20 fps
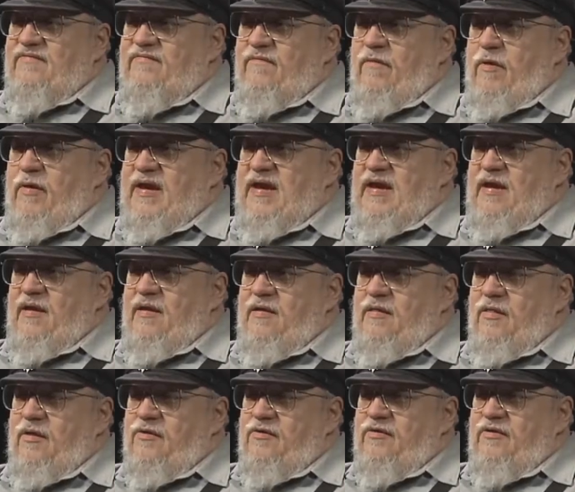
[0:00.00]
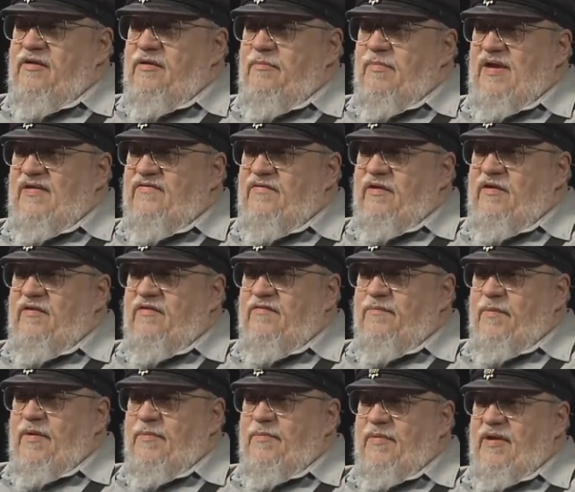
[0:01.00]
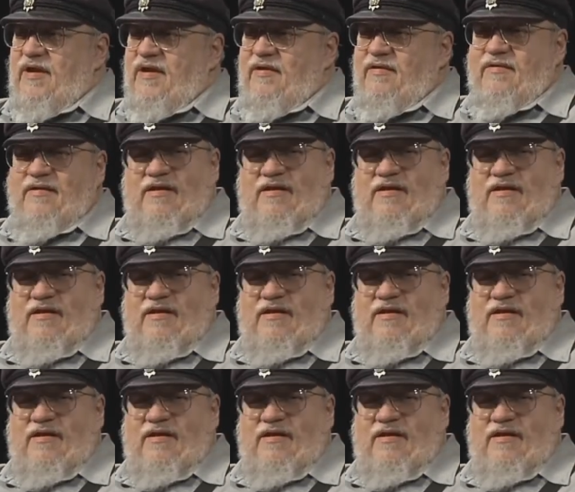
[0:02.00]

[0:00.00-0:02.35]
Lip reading: very cluttered and messy, despite my